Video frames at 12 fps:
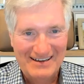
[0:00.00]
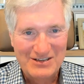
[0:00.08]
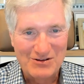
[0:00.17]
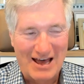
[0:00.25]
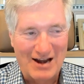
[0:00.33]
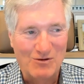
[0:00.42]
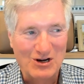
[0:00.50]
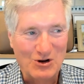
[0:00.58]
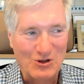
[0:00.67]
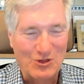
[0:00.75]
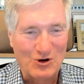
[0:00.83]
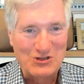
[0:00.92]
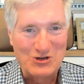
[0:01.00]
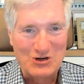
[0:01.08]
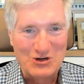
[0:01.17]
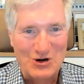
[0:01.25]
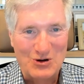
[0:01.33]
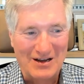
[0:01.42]
So Adam, what are your thoughts on
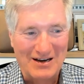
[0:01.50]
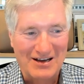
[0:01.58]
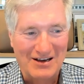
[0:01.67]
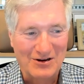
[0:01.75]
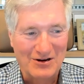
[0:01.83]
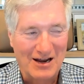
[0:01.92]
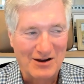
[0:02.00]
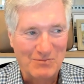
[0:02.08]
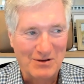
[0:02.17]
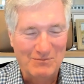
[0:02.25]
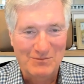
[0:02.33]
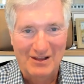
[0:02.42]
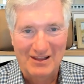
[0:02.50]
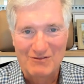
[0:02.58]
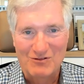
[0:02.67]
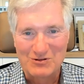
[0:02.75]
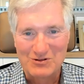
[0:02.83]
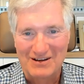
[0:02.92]
gold? I know you're not a big
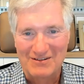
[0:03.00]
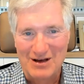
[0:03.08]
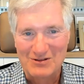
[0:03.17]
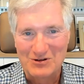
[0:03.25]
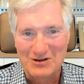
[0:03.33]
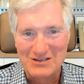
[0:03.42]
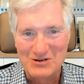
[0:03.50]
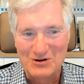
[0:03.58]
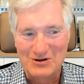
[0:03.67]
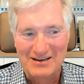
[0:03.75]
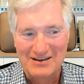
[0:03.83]
lover, so I might as well get your